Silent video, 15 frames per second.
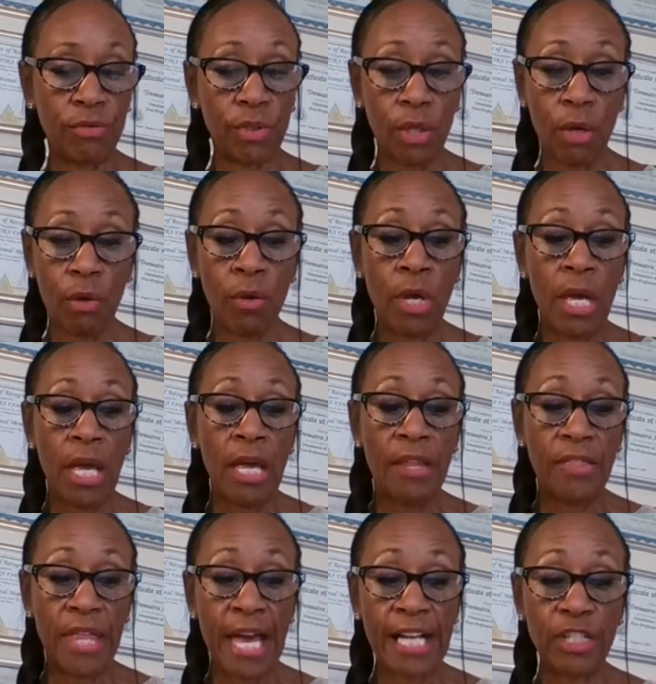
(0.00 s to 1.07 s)
So
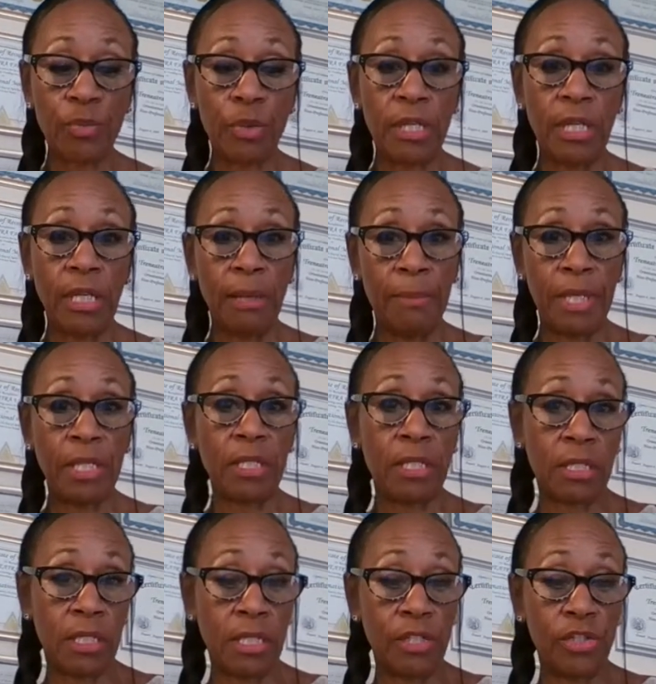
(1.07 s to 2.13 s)
that's what a limited
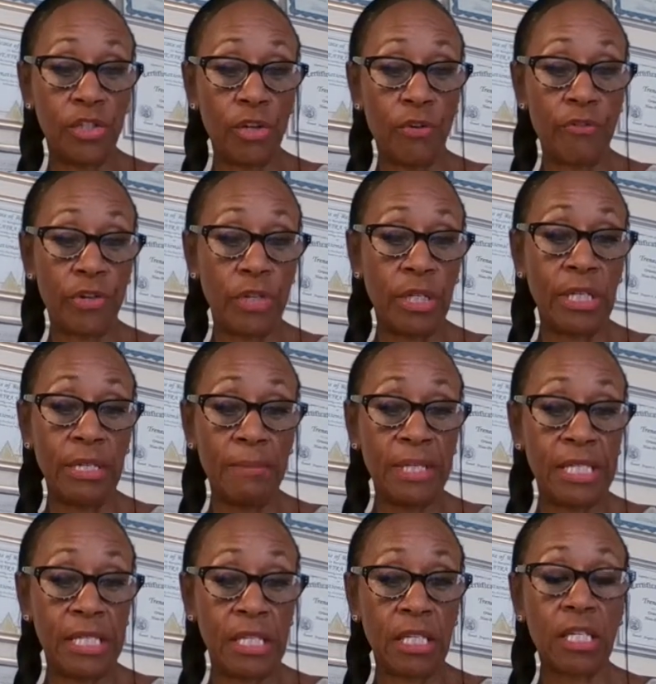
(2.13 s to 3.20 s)

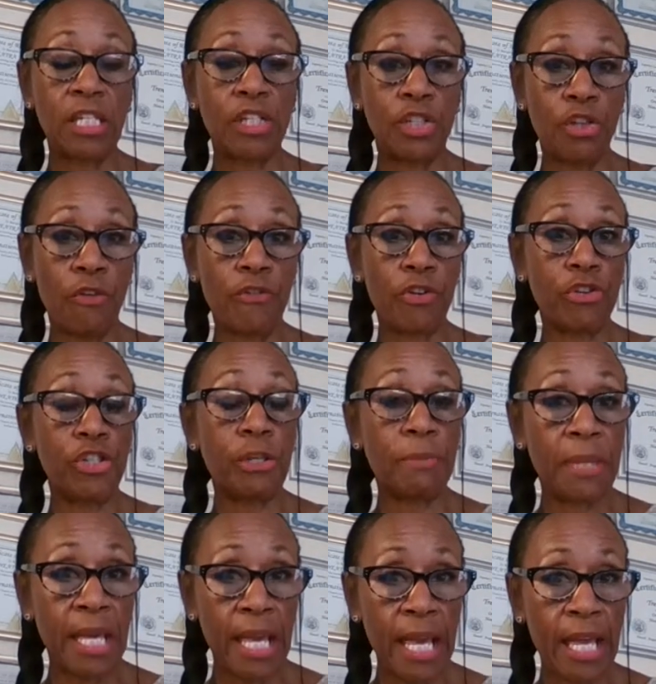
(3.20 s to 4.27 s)

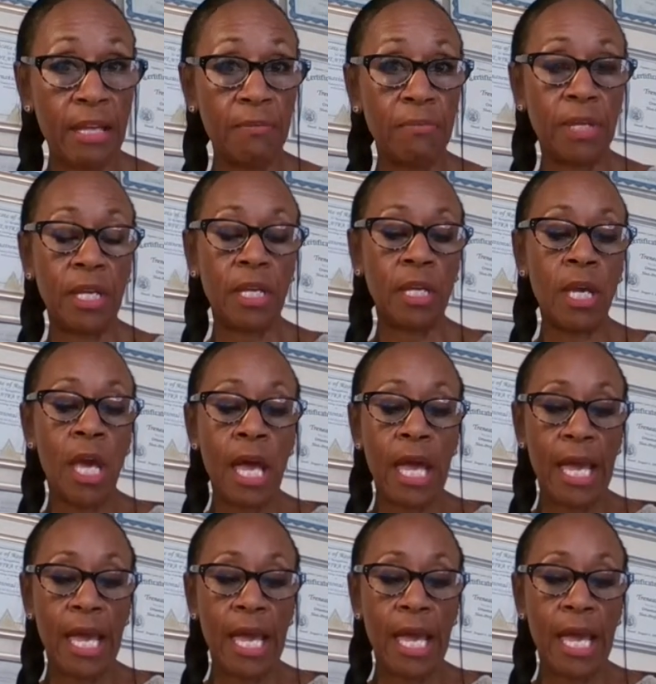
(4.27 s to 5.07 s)
conservatorship can be,